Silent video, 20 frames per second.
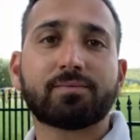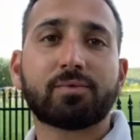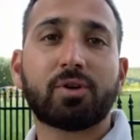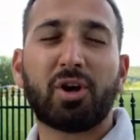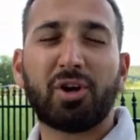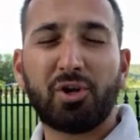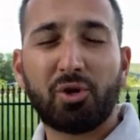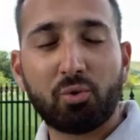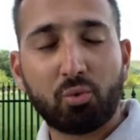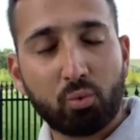Are
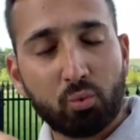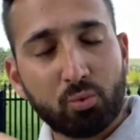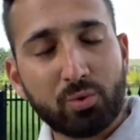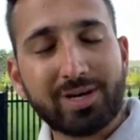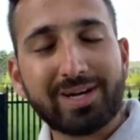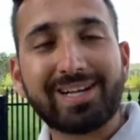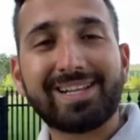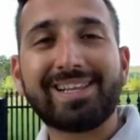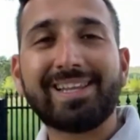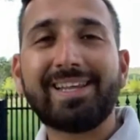you
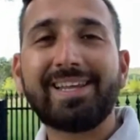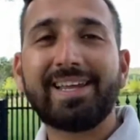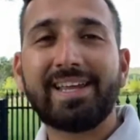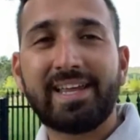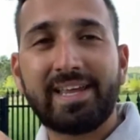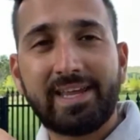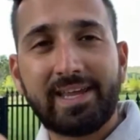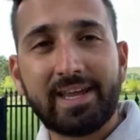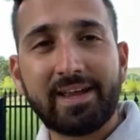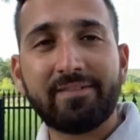really
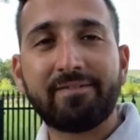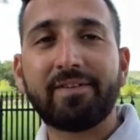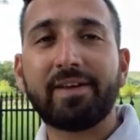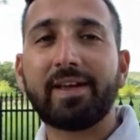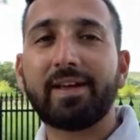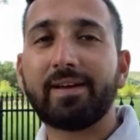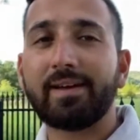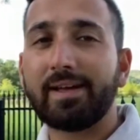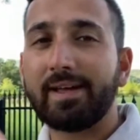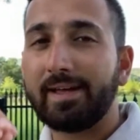
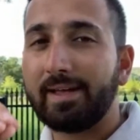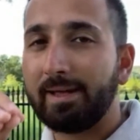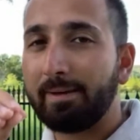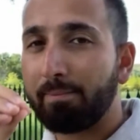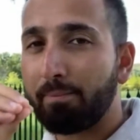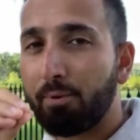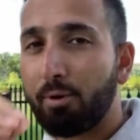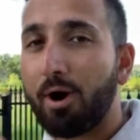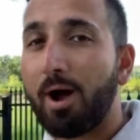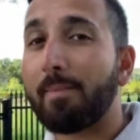giving it
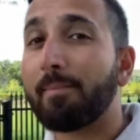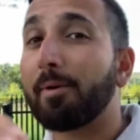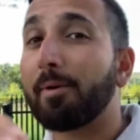proper